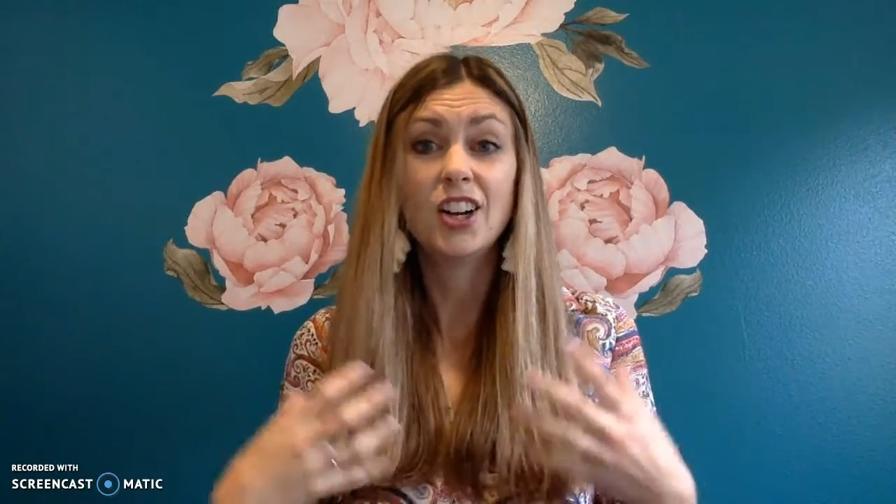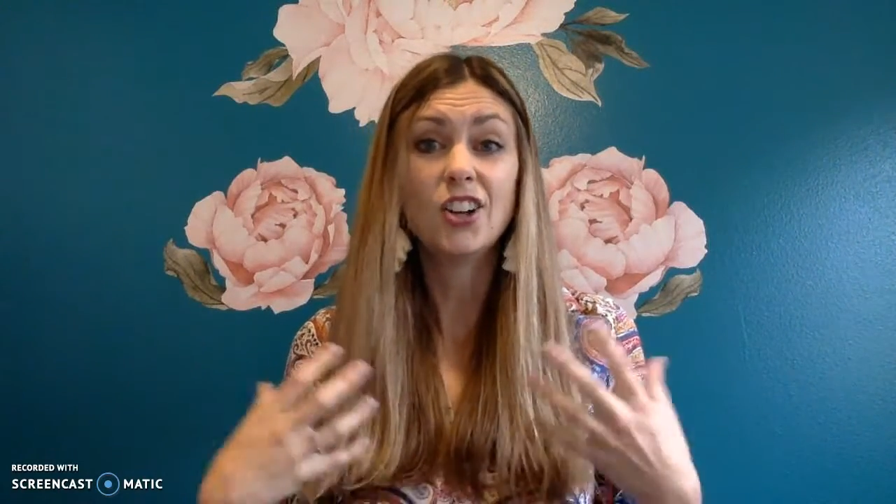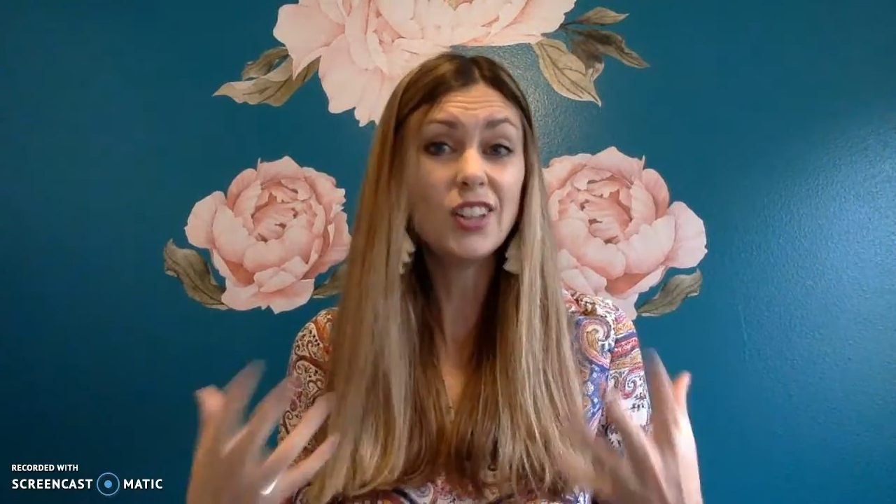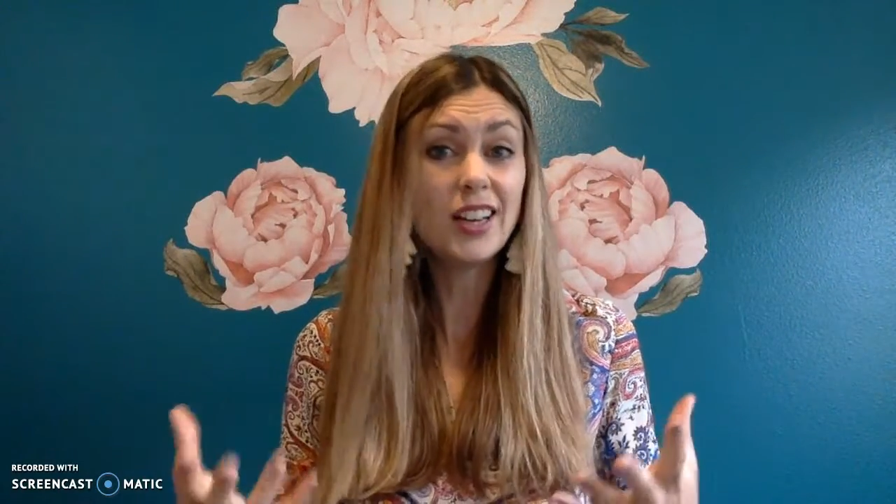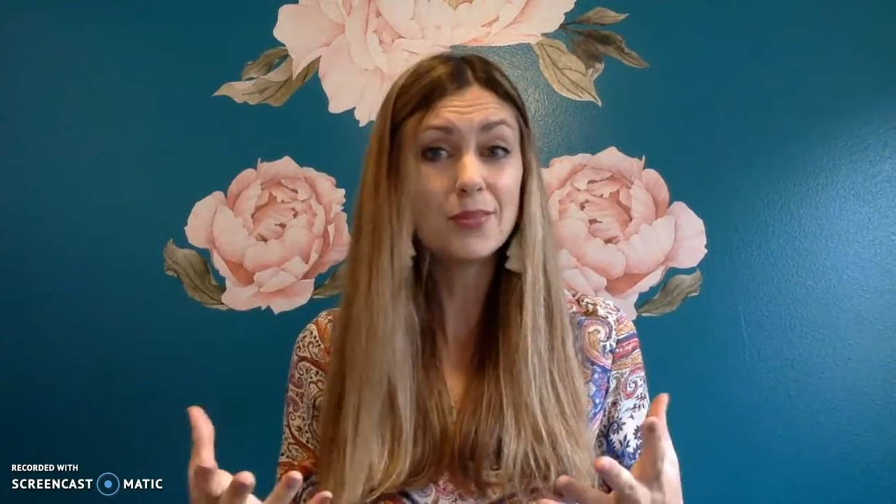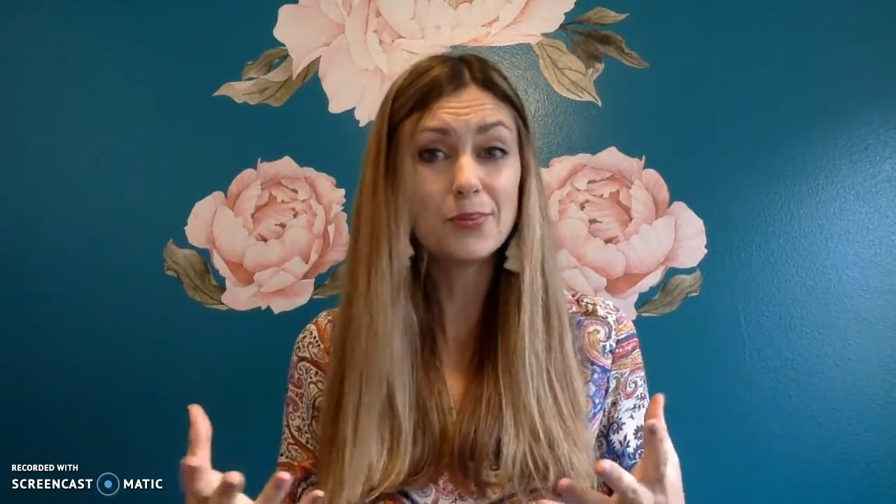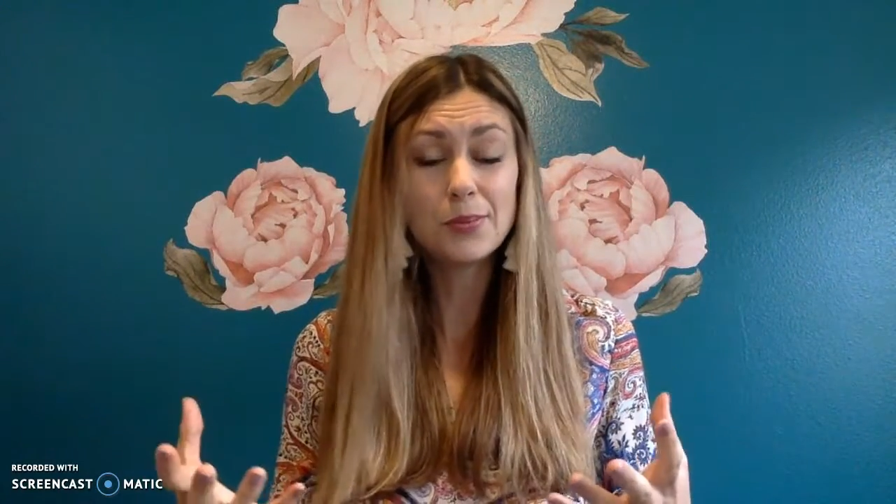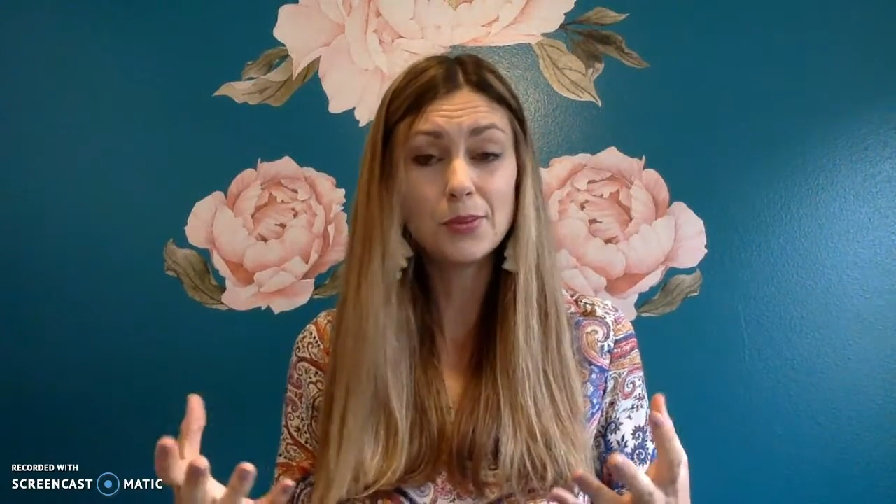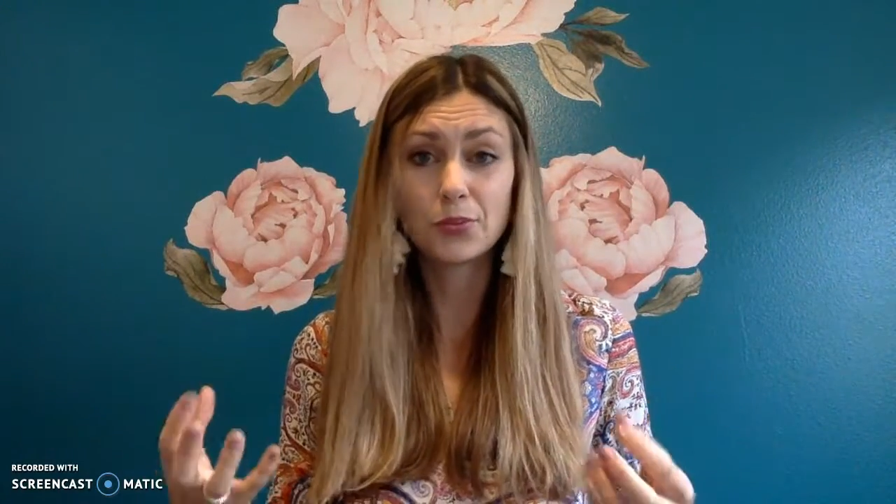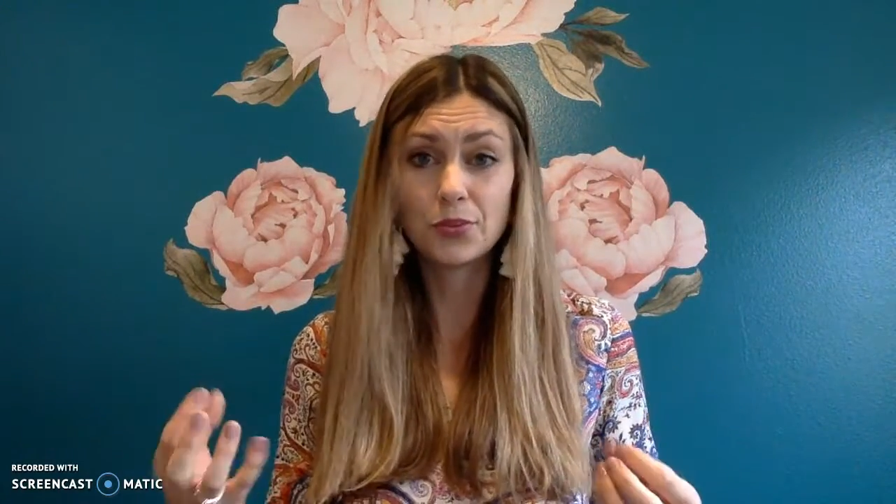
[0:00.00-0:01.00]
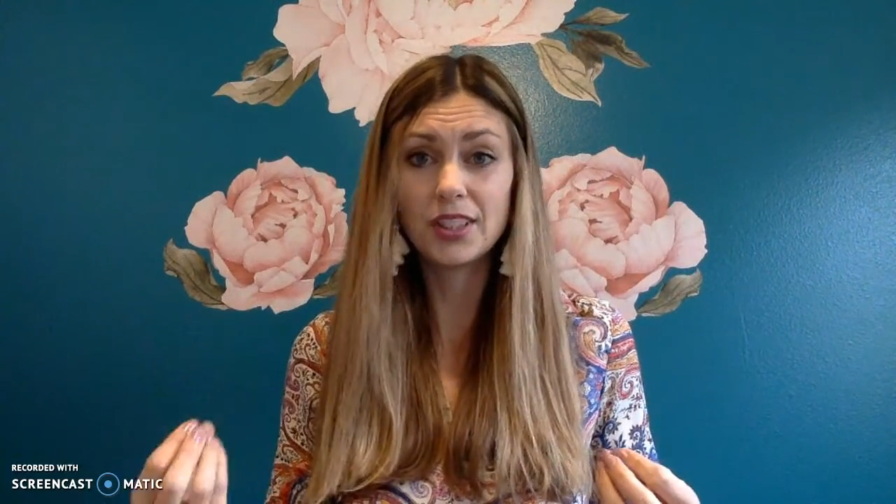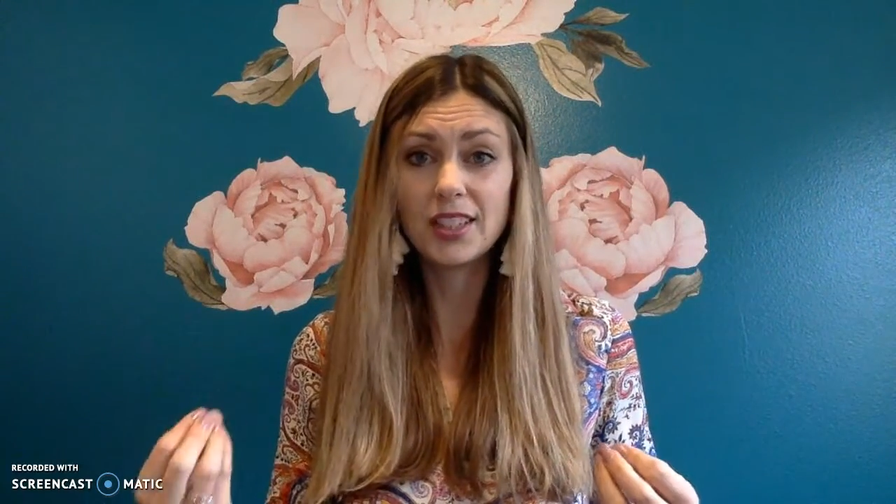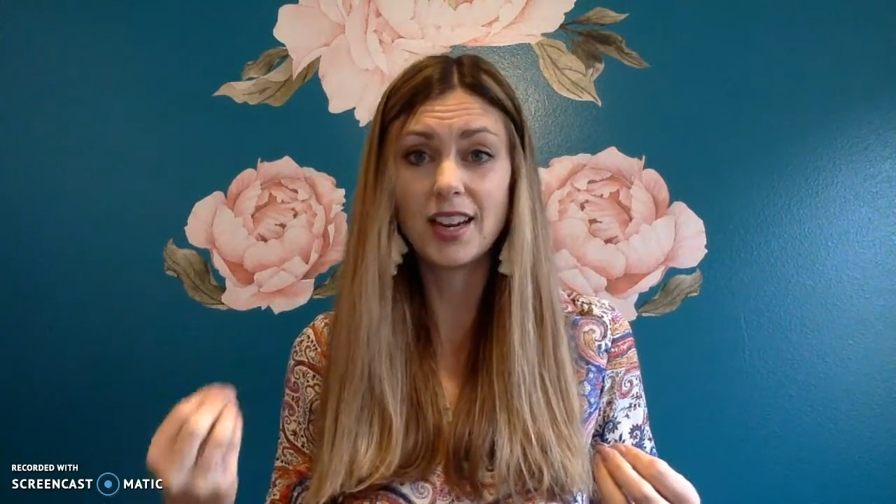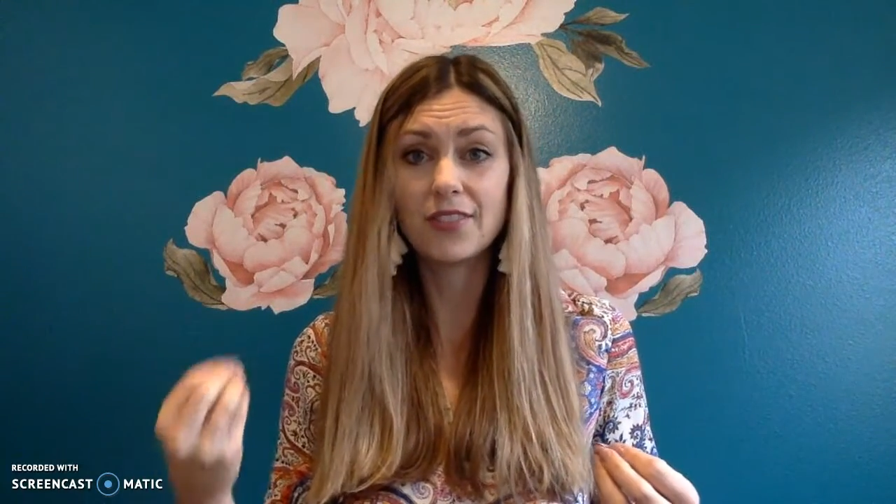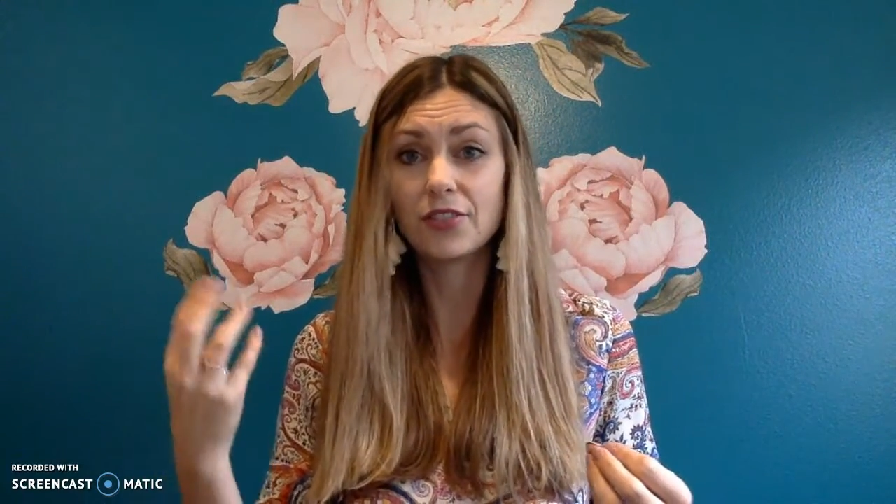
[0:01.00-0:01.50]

a lot of people really have